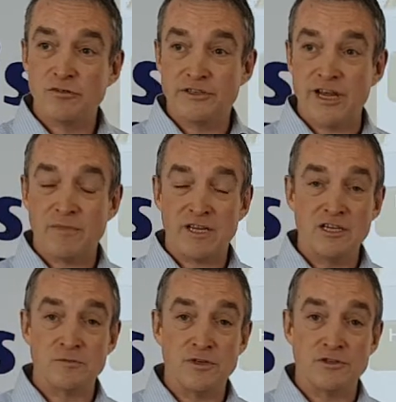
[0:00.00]
project
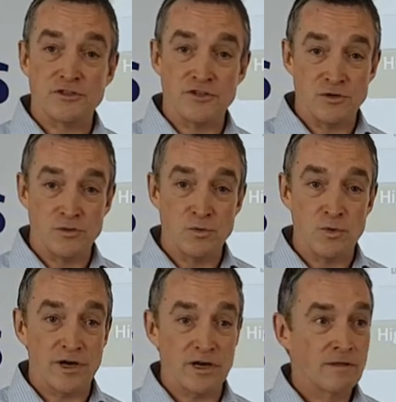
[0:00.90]
management
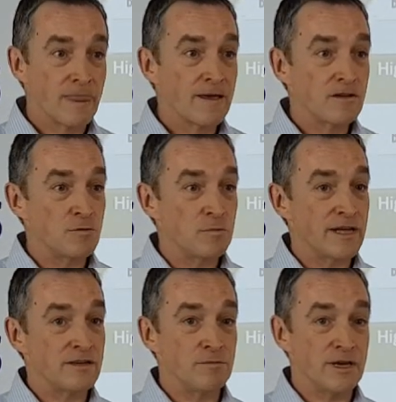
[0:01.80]
to
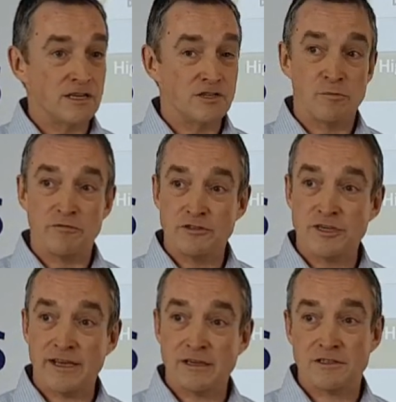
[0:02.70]
plan and manage your
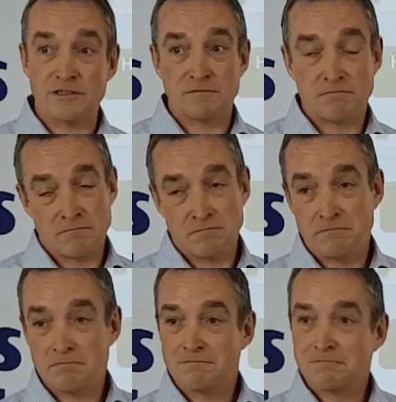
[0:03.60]
project.
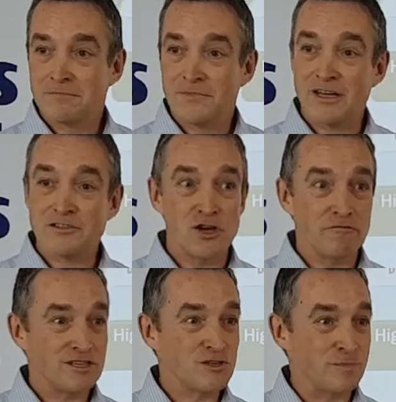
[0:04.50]
That's our
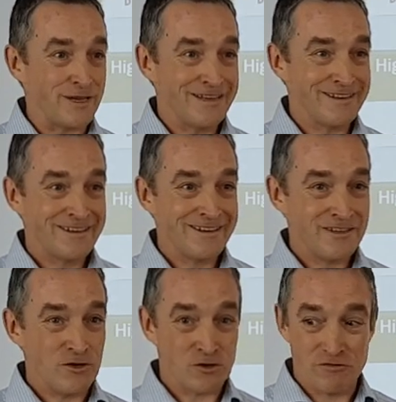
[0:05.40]
recipe.
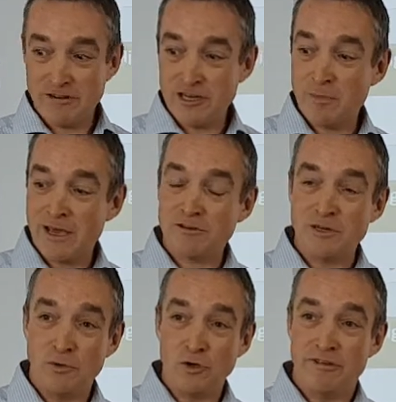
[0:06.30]
You can read about it
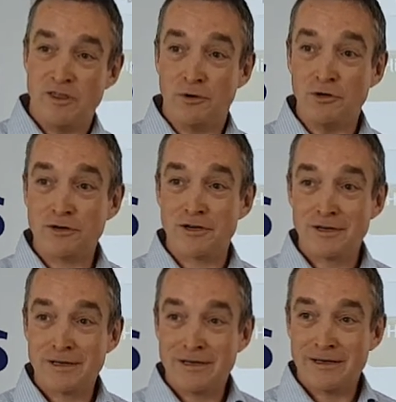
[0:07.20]
more in the book.
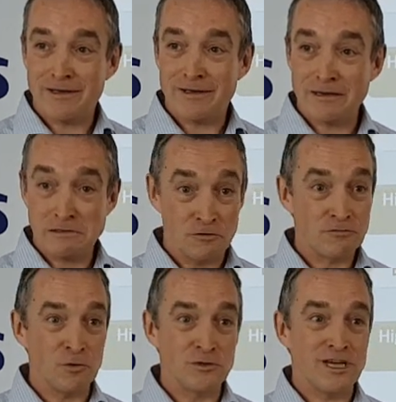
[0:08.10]
I look
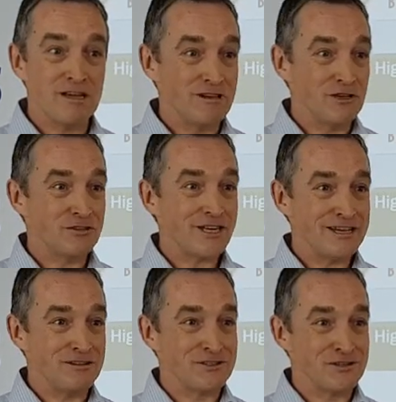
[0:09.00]
forward to hearing your
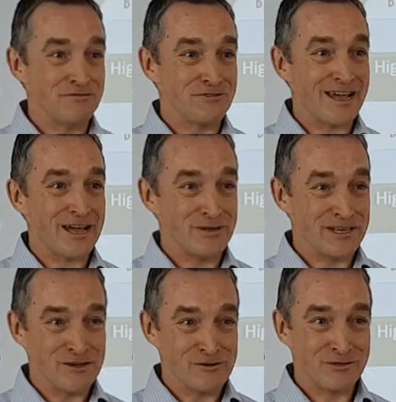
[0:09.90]
tales of how it
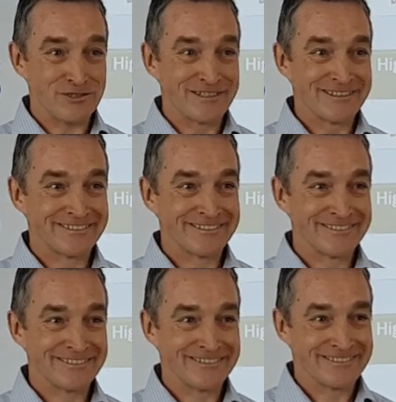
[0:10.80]
goes.
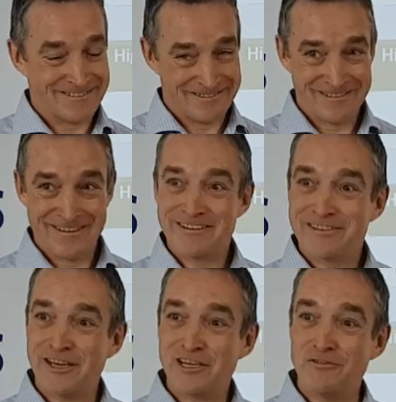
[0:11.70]

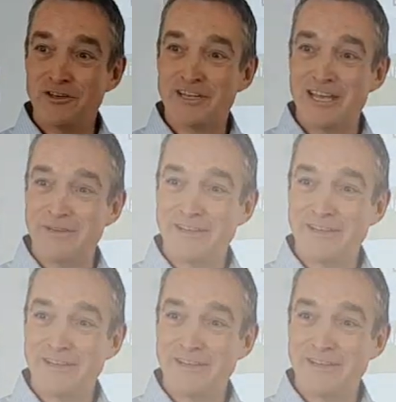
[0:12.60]
Thank you for your time and